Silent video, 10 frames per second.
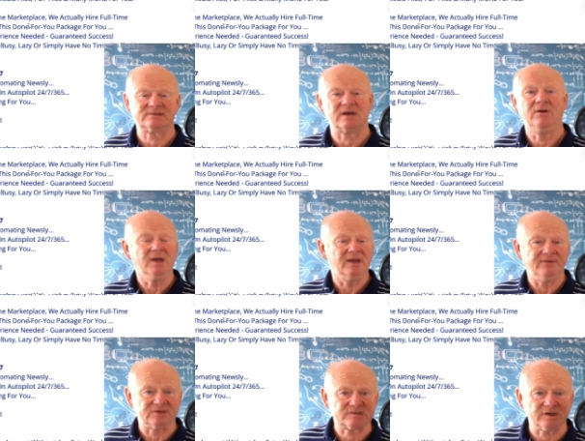So
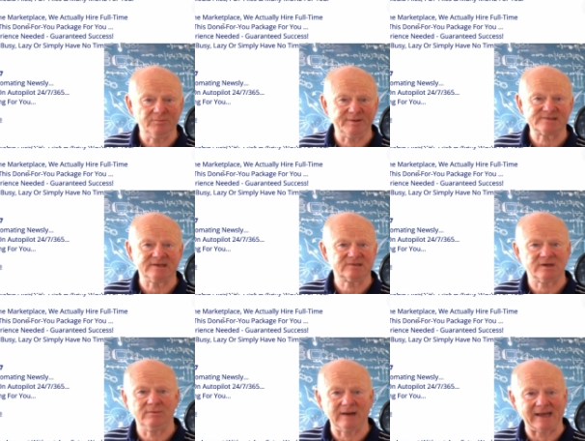if you're too busy,
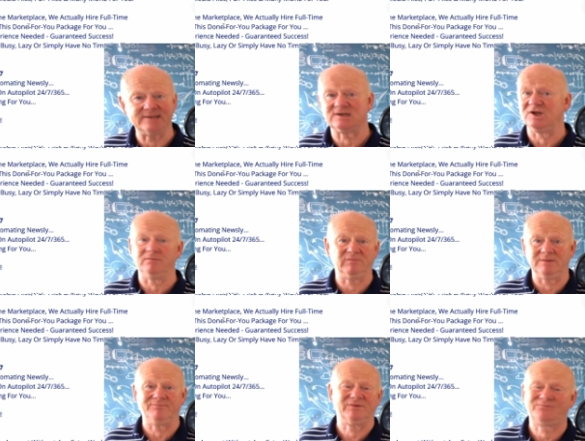too lazy, you,
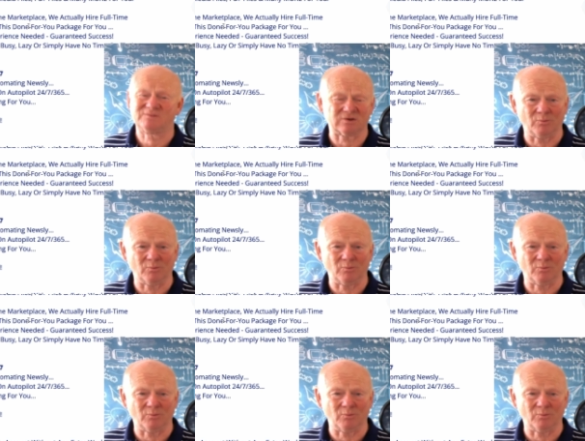you some